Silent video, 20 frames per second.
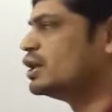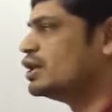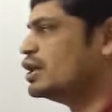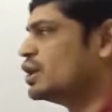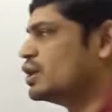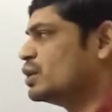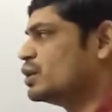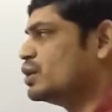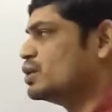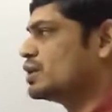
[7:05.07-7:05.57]

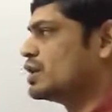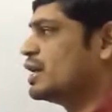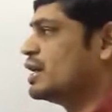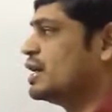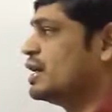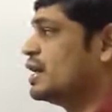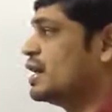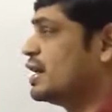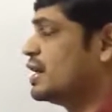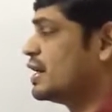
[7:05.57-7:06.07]
undergoes a
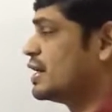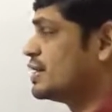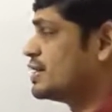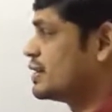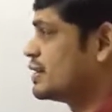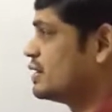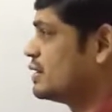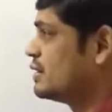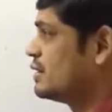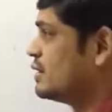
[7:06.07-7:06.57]

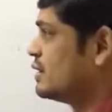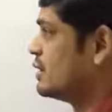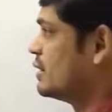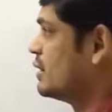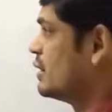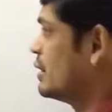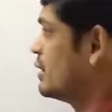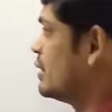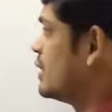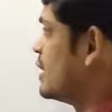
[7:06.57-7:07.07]
dehydration,
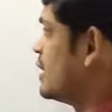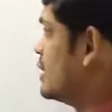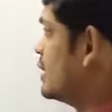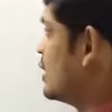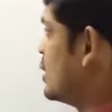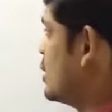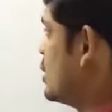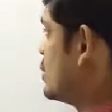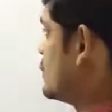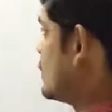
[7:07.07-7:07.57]
that is
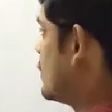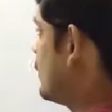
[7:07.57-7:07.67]
the loss